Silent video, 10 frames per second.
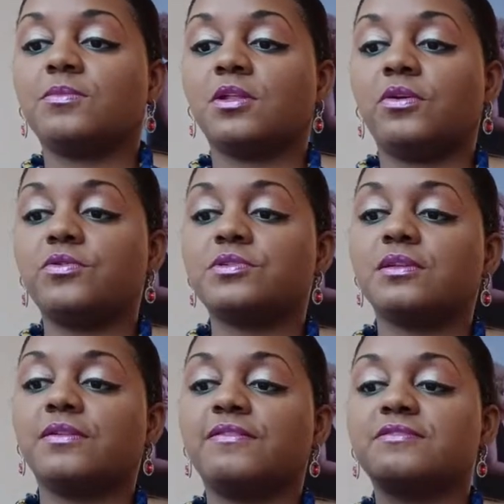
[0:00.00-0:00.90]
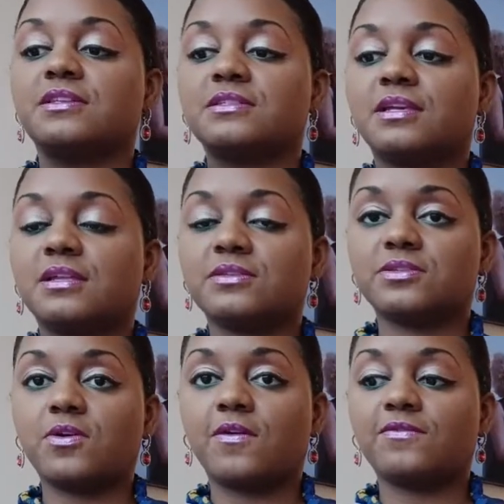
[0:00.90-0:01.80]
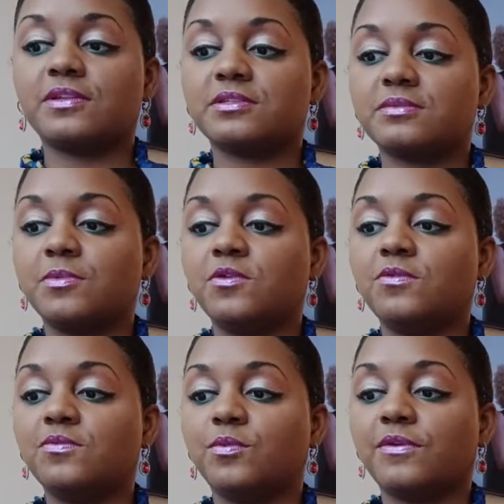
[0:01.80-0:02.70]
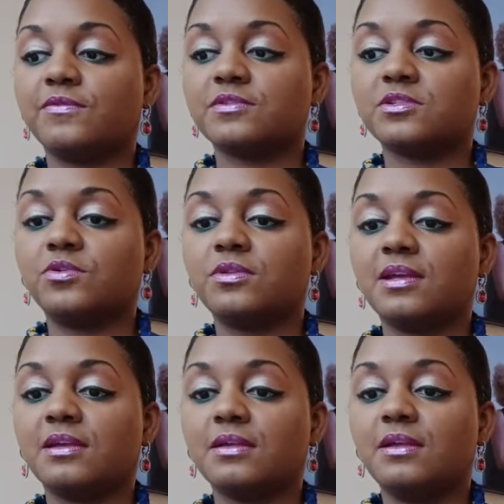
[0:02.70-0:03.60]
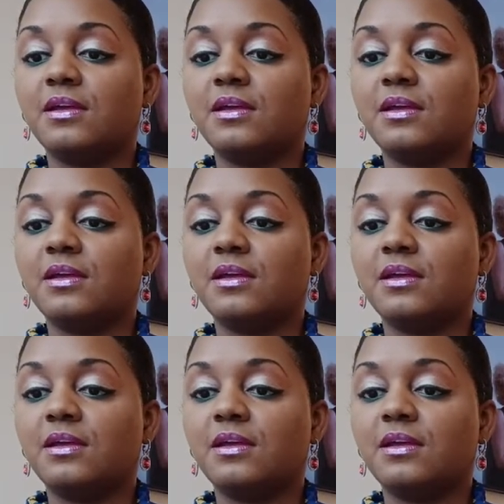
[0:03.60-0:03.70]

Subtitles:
The lotion leaves the skin soft and smooth with soothing.